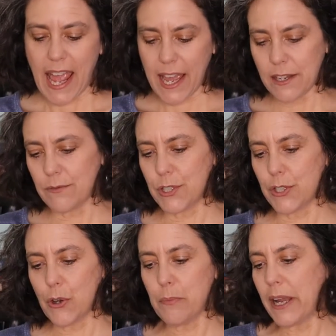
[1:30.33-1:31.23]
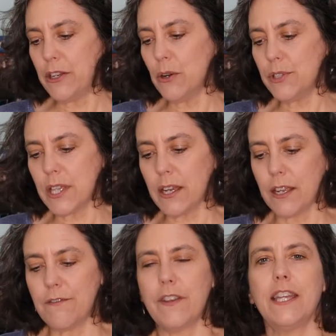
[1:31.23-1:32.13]
And so my notes on
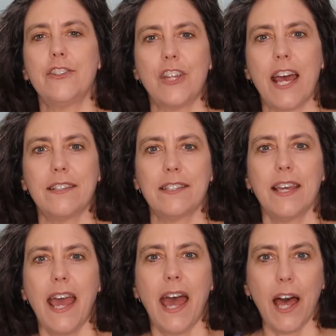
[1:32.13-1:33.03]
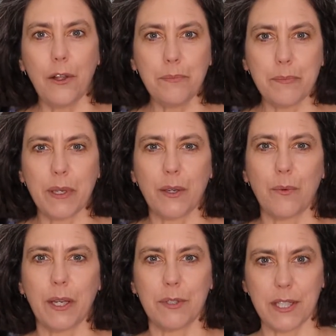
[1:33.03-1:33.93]
Infinite Jest helped me
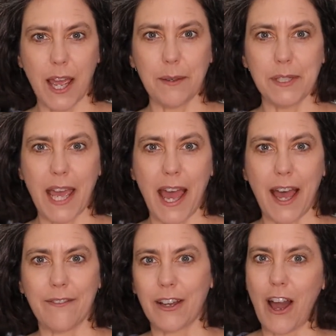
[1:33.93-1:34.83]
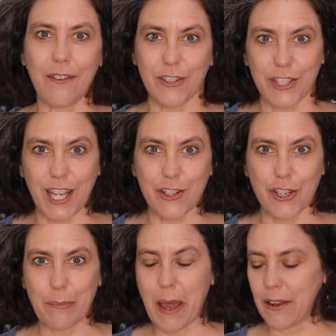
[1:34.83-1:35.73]
when it was time to have a
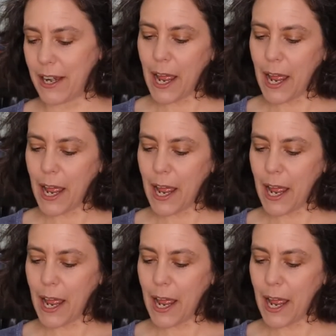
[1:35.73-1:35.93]
conversation about it.